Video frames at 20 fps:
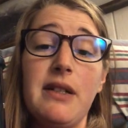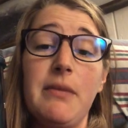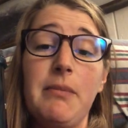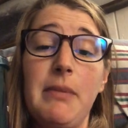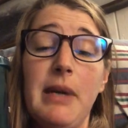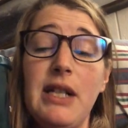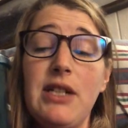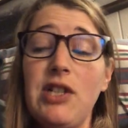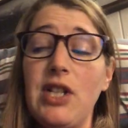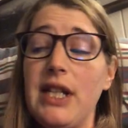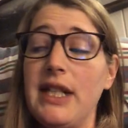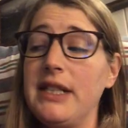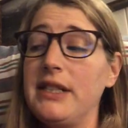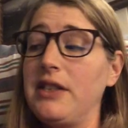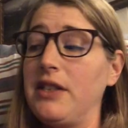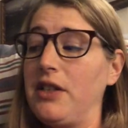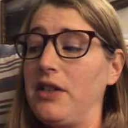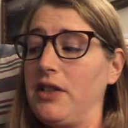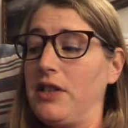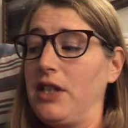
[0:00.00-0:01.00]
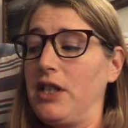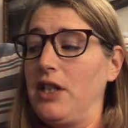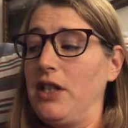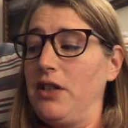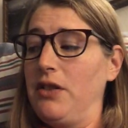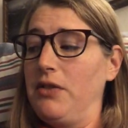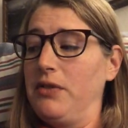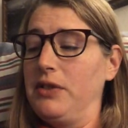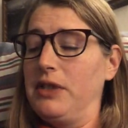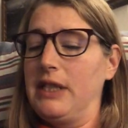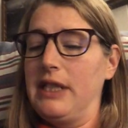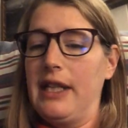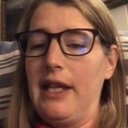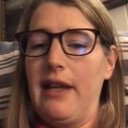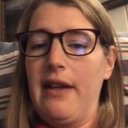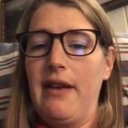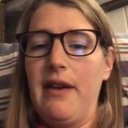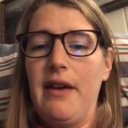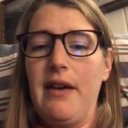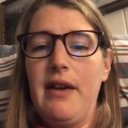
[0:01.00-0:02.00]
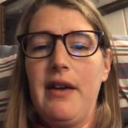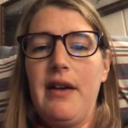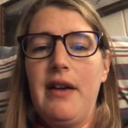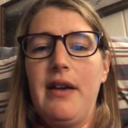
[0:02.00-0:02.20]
much easier to use than